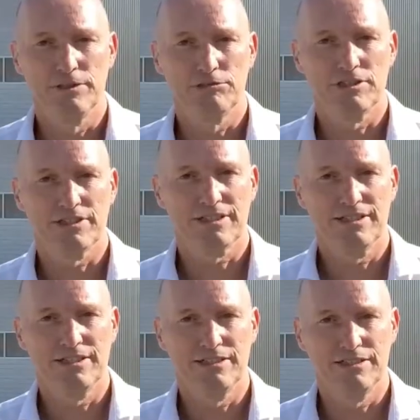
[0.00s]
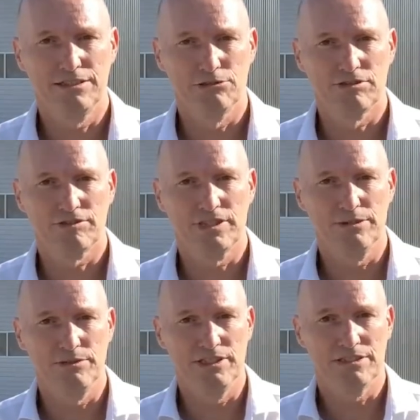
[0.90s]
future in the use of
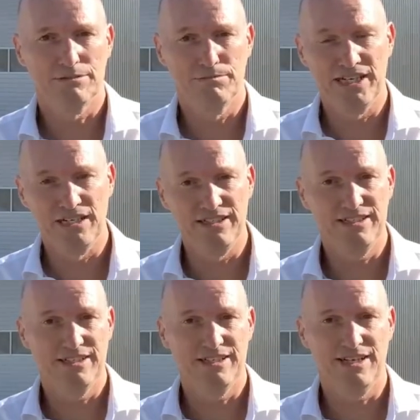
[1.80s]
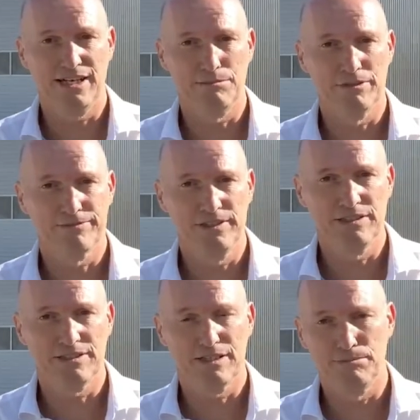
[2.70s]
seaweed, mainly in animal
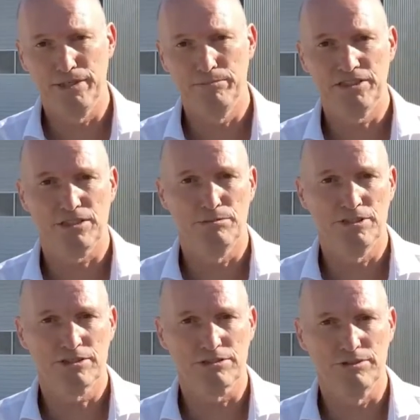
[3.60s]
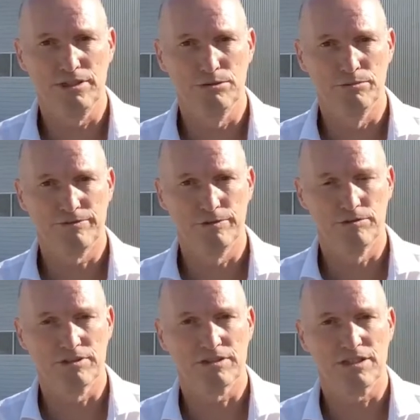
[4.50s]
feed and maybe some also in human food
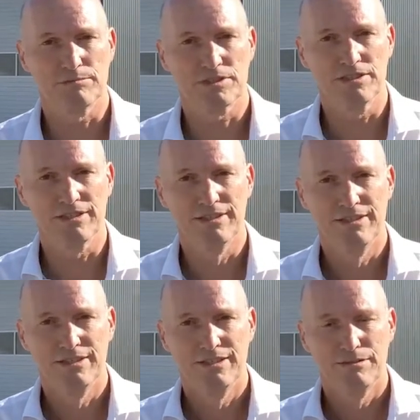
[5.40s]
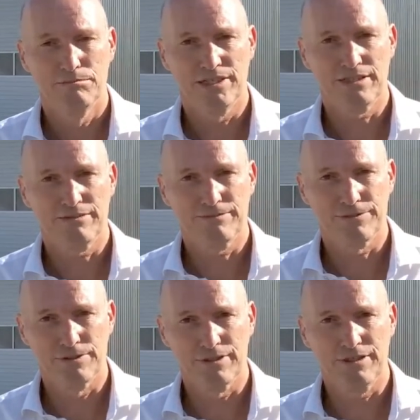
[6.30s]
consumption. But
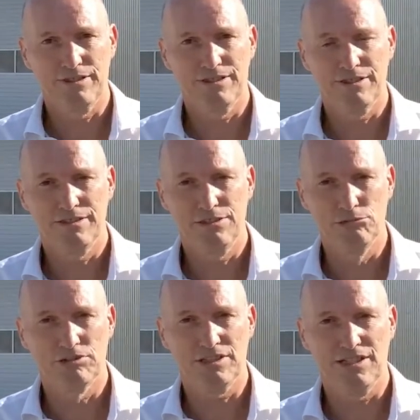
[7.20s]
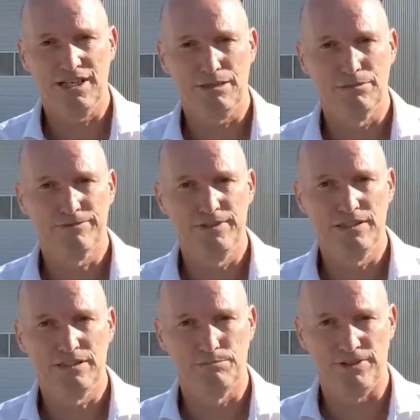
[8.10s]
for use in animal
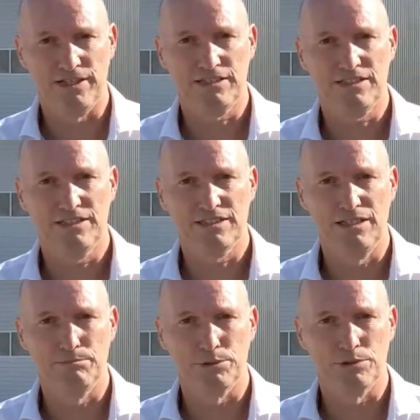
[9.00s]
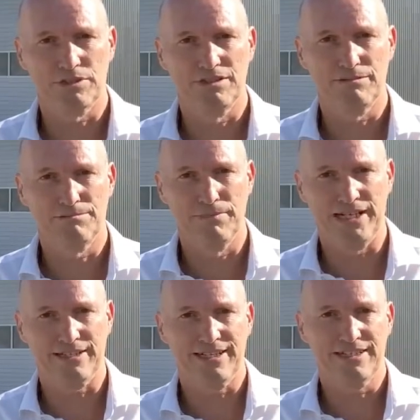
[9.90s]
feed, the price is an important
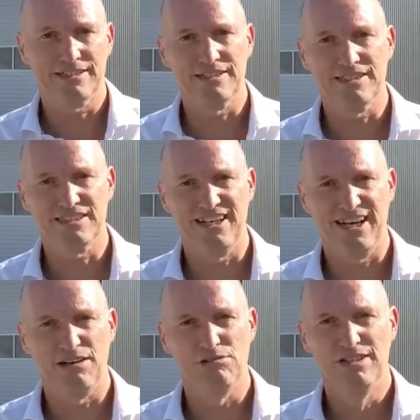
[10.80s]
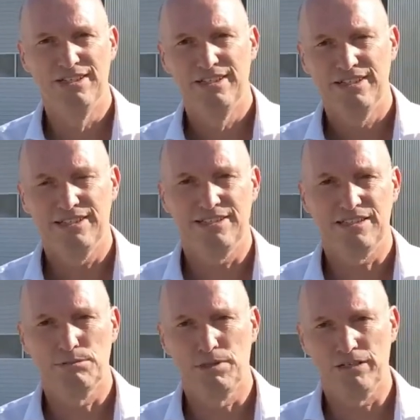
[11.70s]
matter. As it is now, it
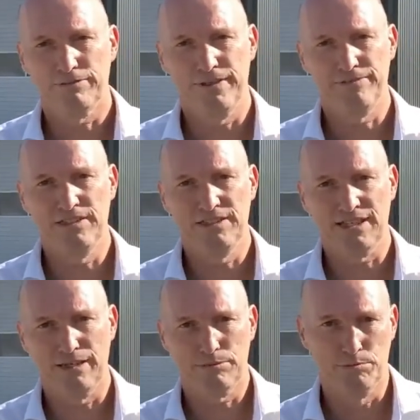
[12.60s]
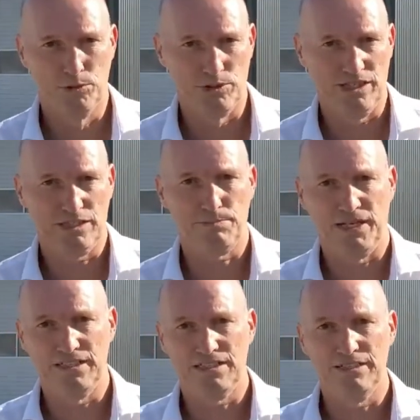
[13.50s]
is about 15 times more
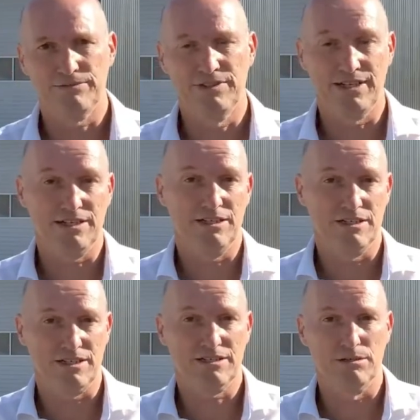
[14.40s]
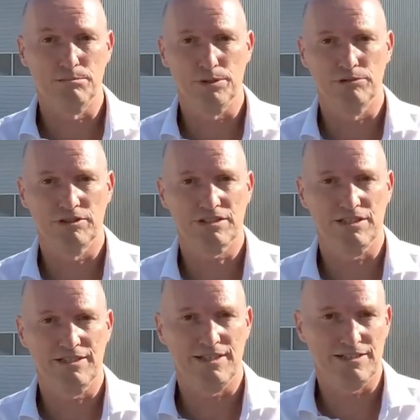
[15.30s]
expensive than other components
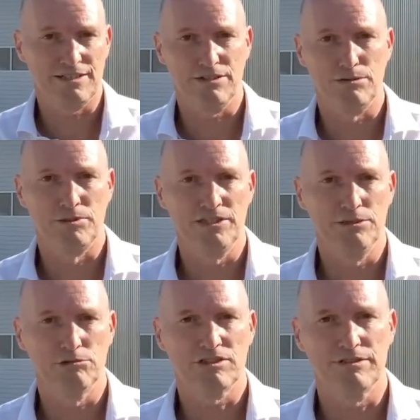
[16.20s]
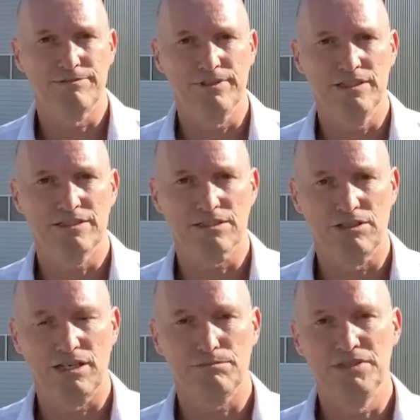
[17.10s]
that are normally used in feed. So
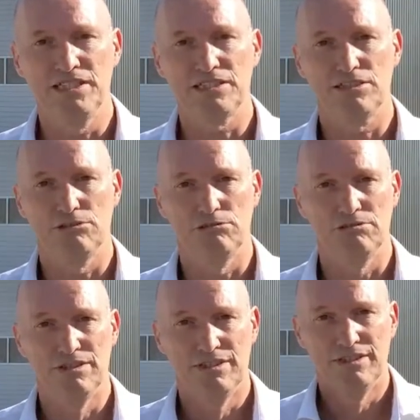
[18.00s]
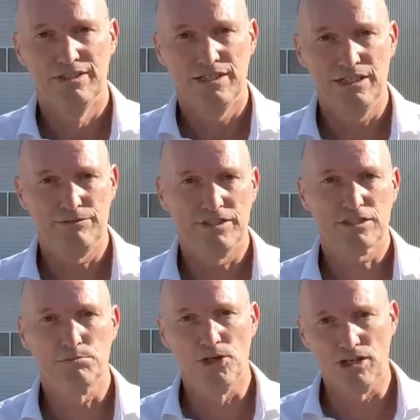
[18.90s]
that means you, even a
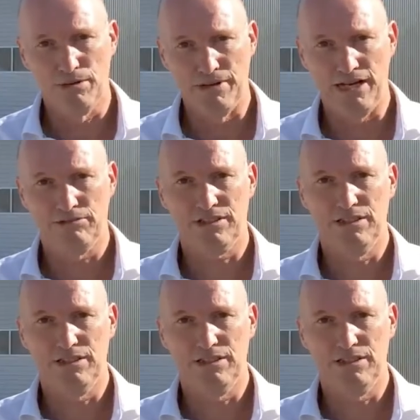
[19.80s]
small amount